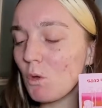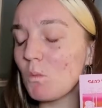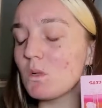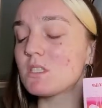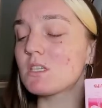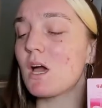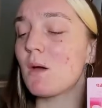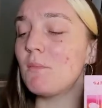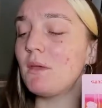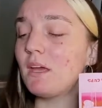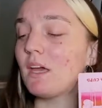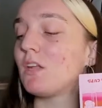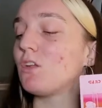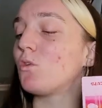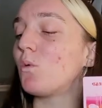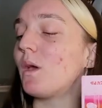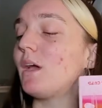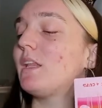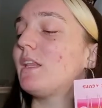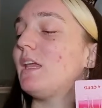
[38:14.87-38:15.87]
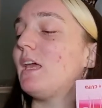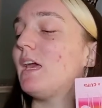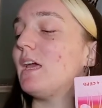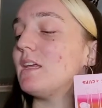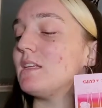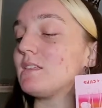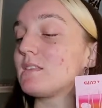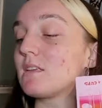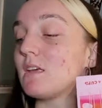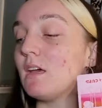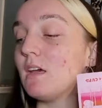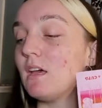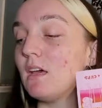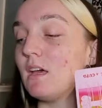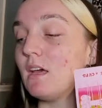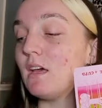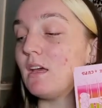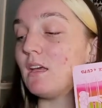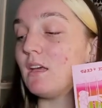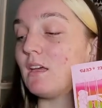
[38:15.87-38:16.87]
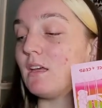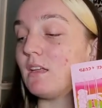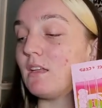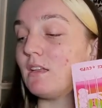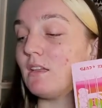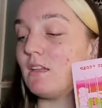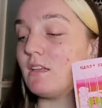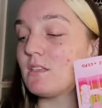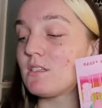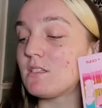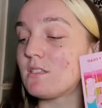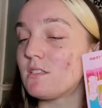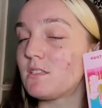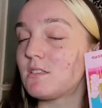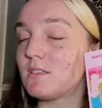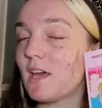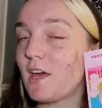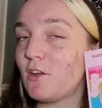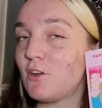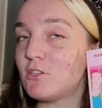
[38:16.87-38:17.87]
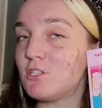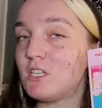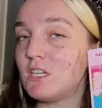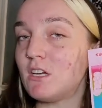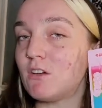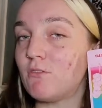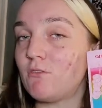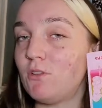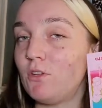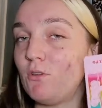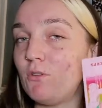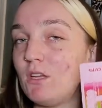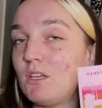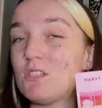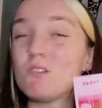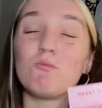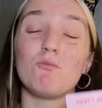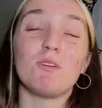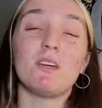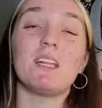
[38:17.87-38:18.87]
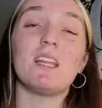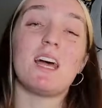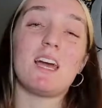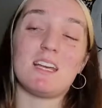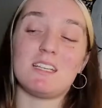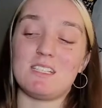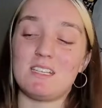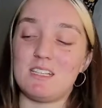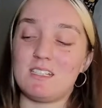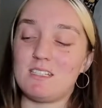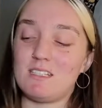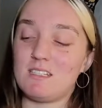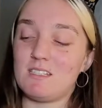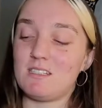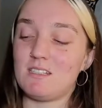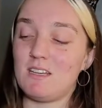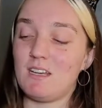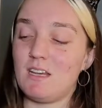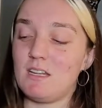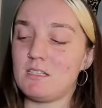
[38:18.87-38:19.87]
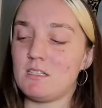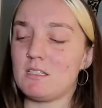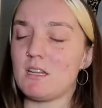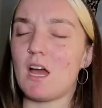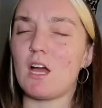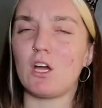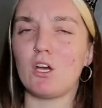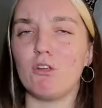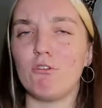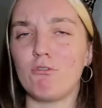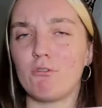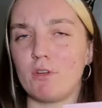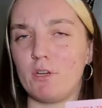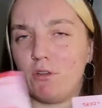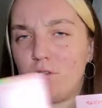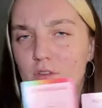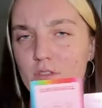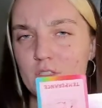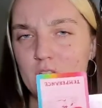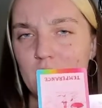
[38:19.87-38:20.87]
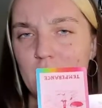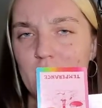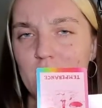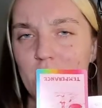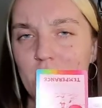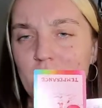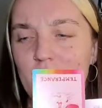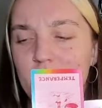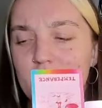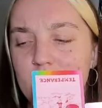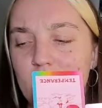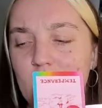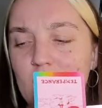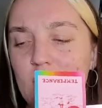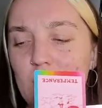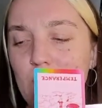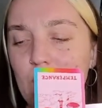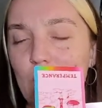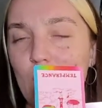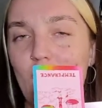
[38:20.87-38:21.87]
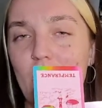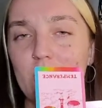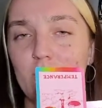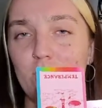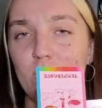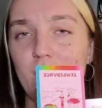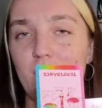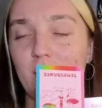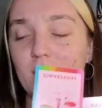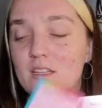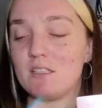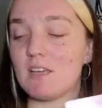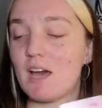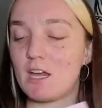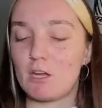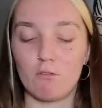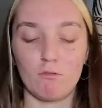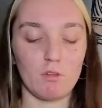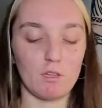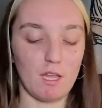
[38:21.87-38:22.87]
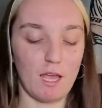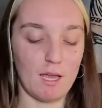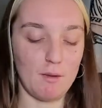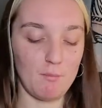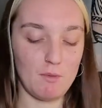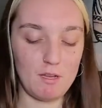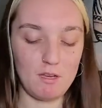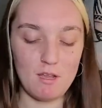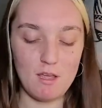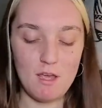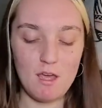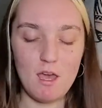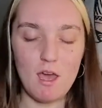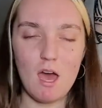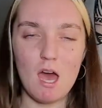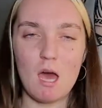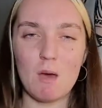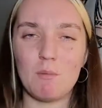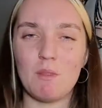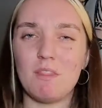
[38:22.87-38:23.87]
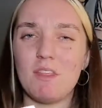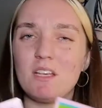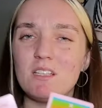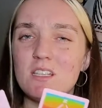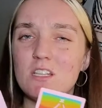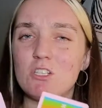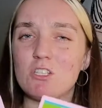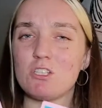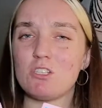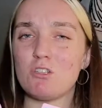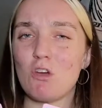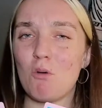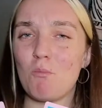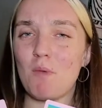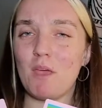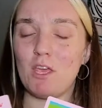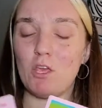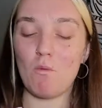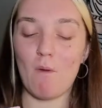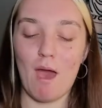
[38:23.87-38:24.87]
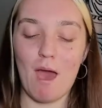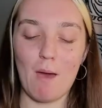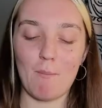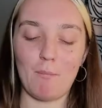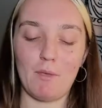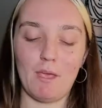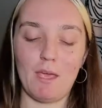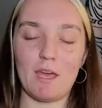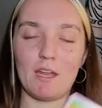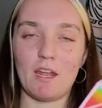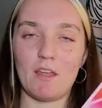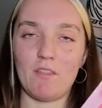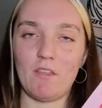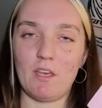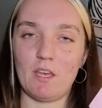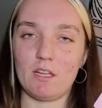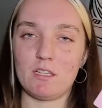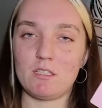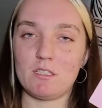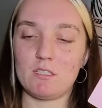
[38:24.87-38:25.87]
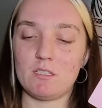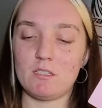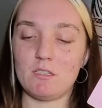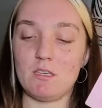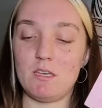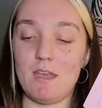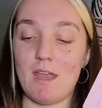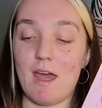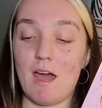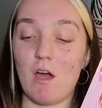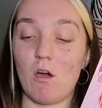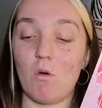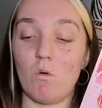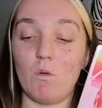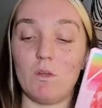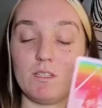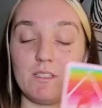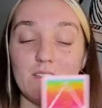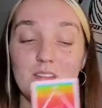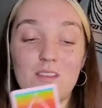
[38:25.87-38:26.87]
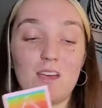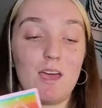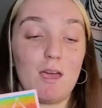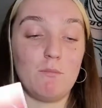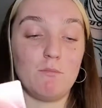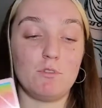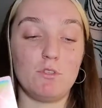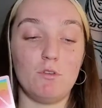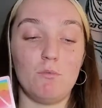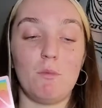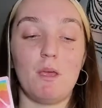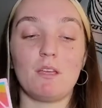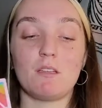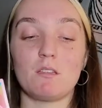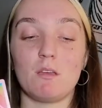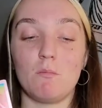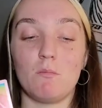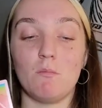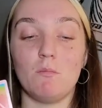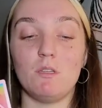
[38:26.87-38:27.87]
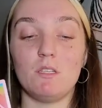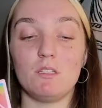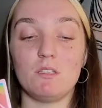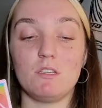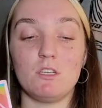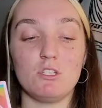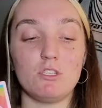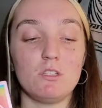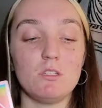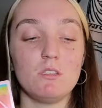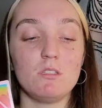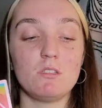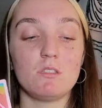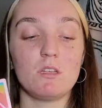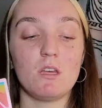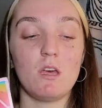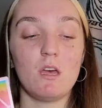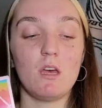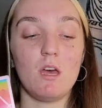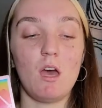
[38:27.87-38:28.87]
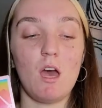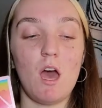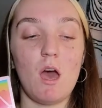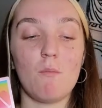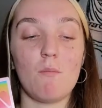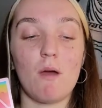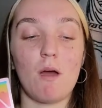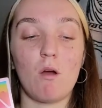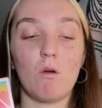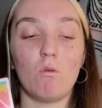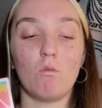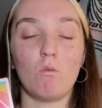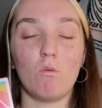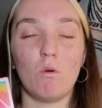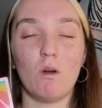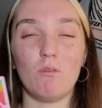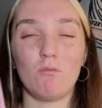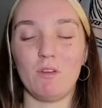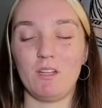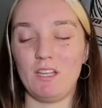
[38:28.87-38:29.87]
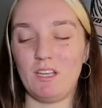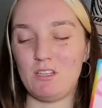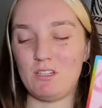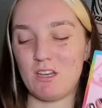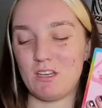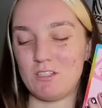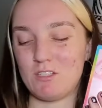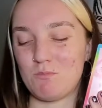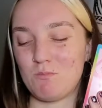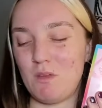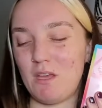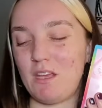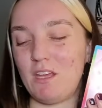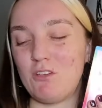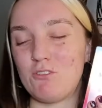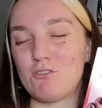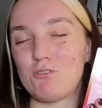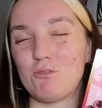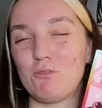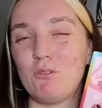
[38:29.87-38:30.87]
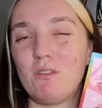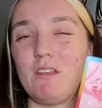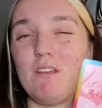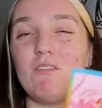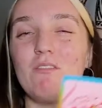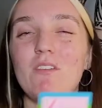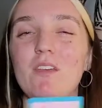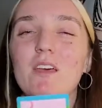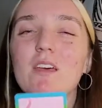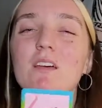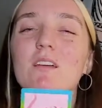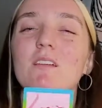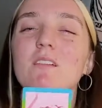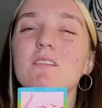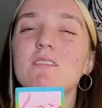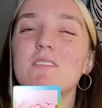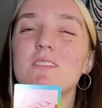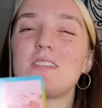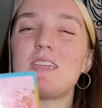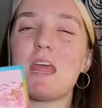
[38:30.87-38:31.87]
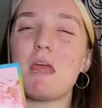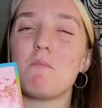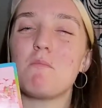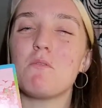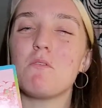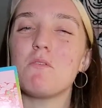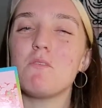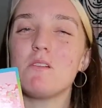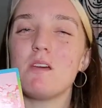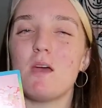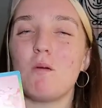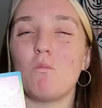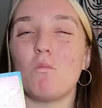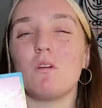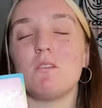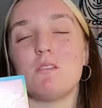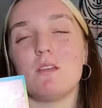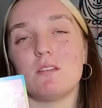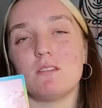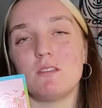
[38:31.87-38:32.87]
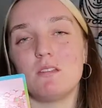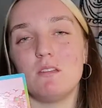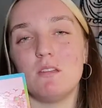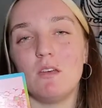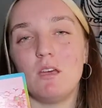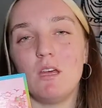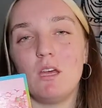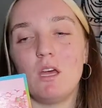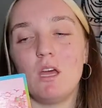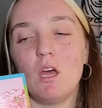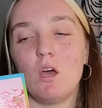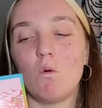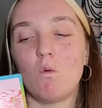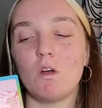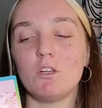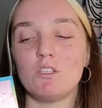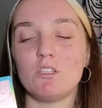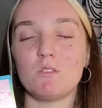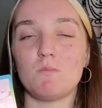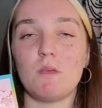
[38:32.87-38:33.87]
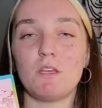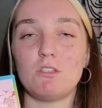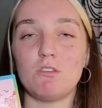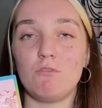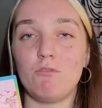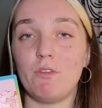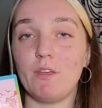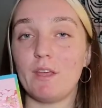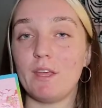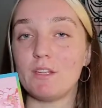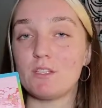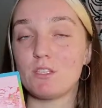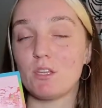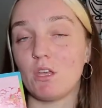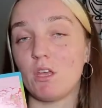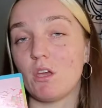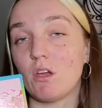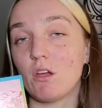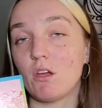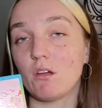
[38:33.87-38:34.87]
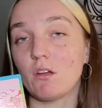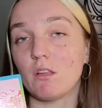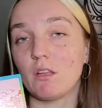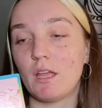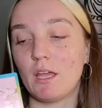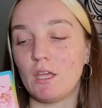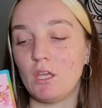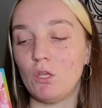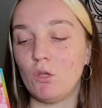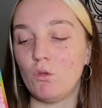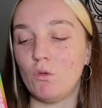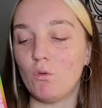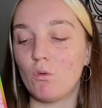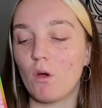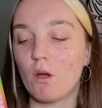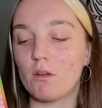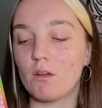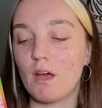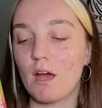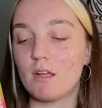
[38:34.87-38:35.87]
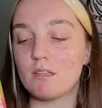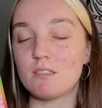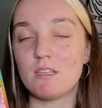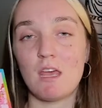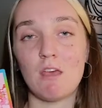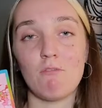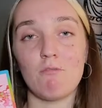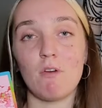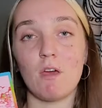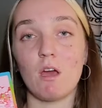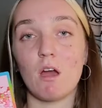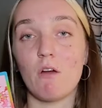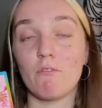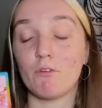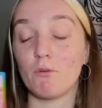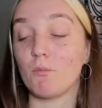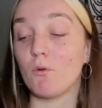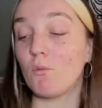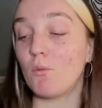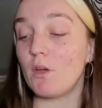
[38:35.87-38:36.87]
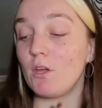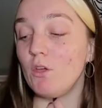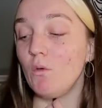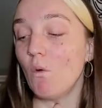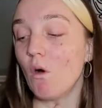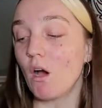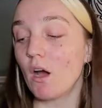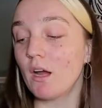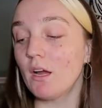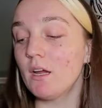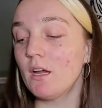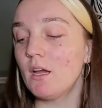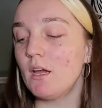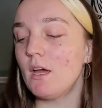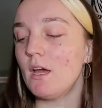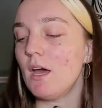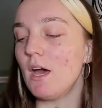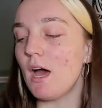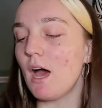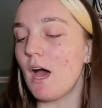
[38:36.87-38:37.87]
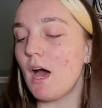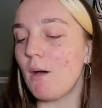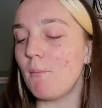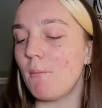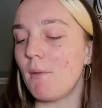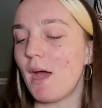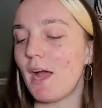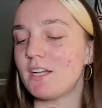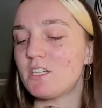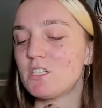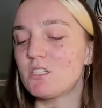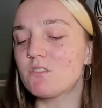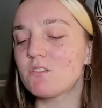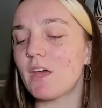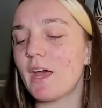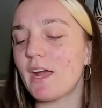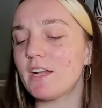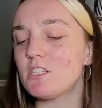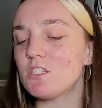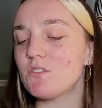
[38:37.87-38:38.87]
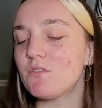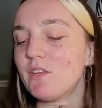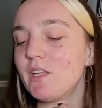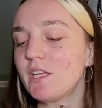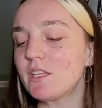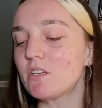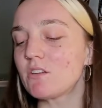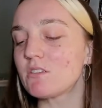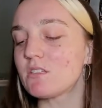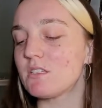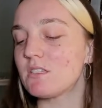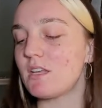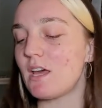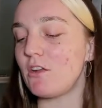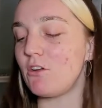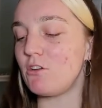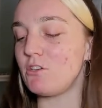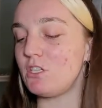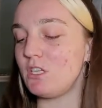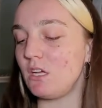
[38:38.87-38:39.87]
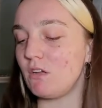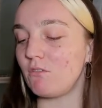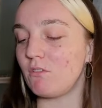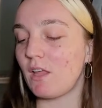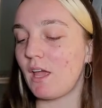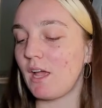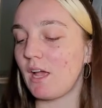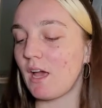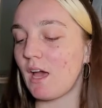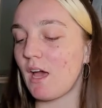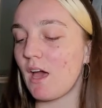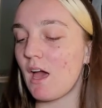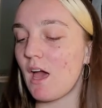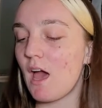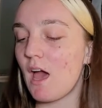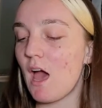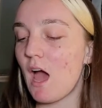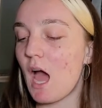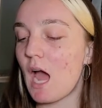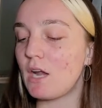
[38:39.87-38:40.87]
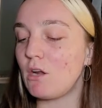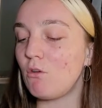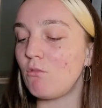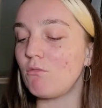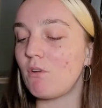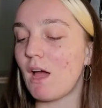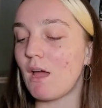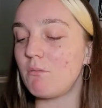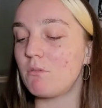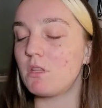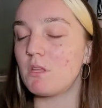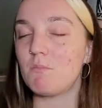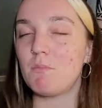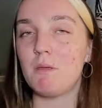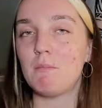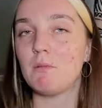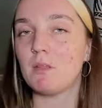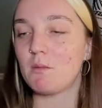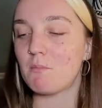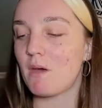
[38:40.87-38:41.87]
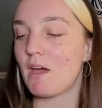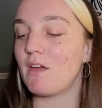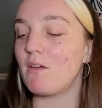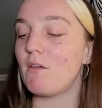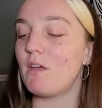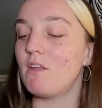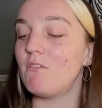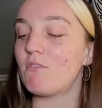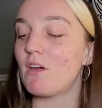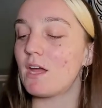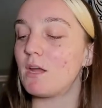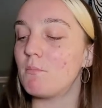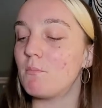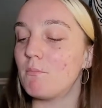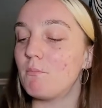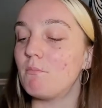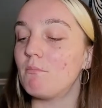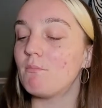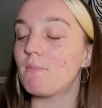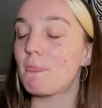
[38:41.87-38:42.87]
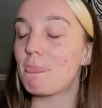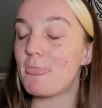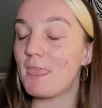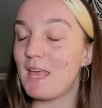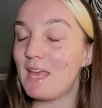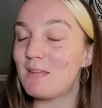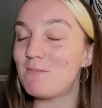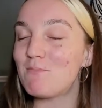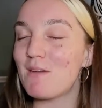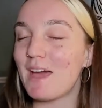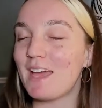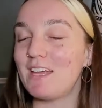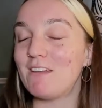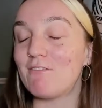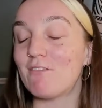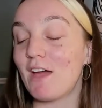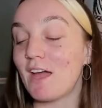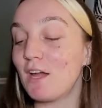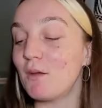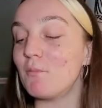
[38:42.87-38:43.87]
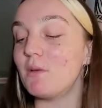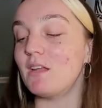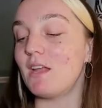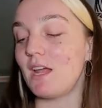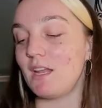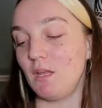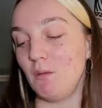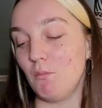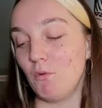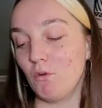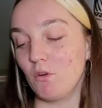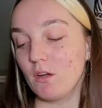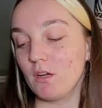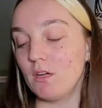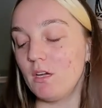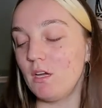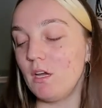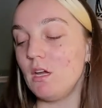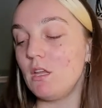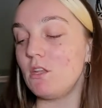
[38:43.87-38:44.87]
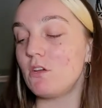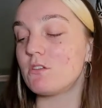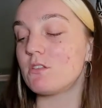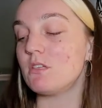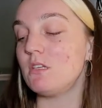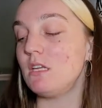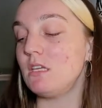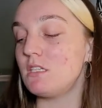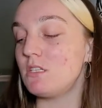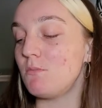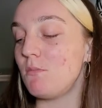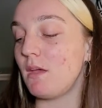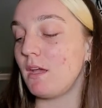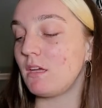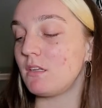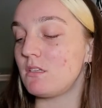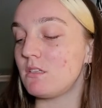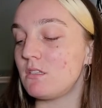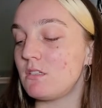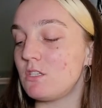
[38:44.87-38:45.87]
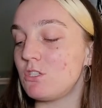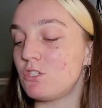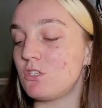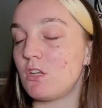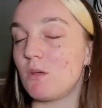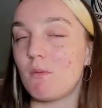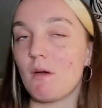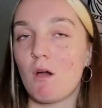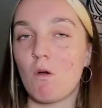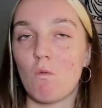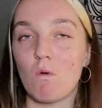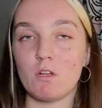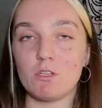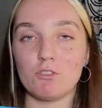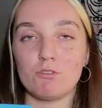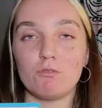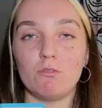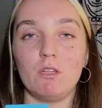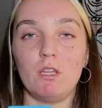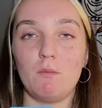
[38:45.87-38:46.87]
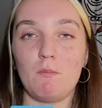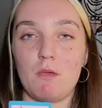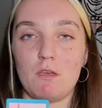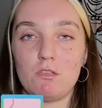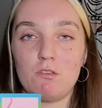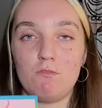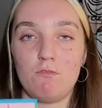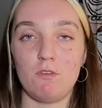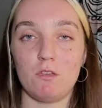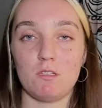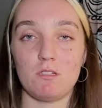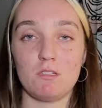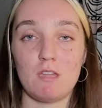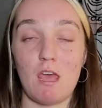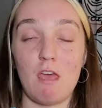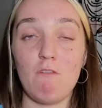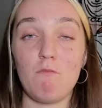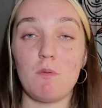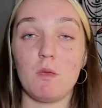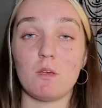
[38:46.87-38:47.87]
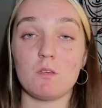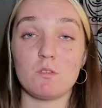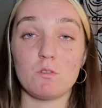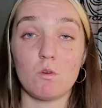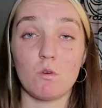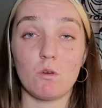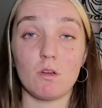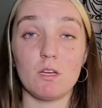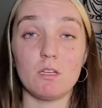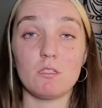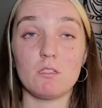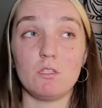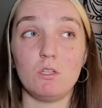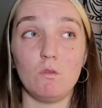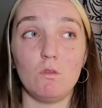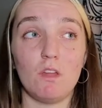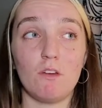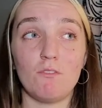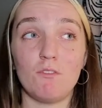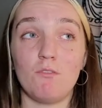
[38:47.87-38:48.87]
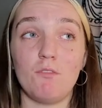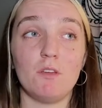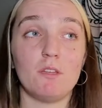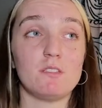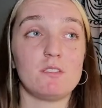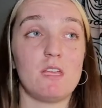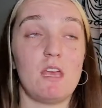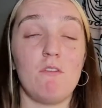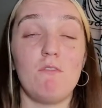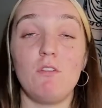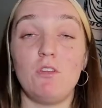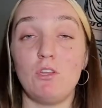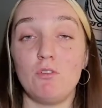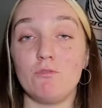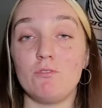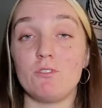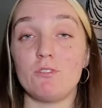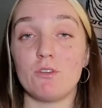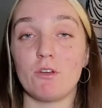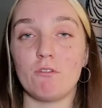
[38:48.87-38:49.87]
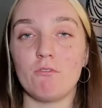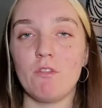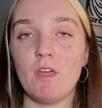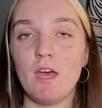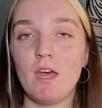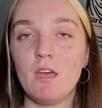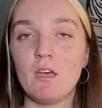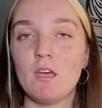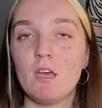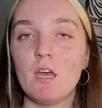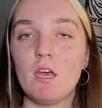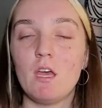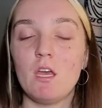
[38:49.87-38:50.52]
What's coming in quickly is this energy of you need to realize it's not good for you. There's a lot of things that keep you out of balance, out of alignment, and things that just don't make you happy. And I think now is the time to make some decisions about what really does make you truly feel stable and what doesn't. What just makes you feel insecure, like you are not safe and comfortable where you are. I just feel like there's this energy of like, I don't vibe with the people in my environment anymore. There's a need to make a decision about what truly makes you feel safe, because Taurus, you love to feel safe and you deserve that.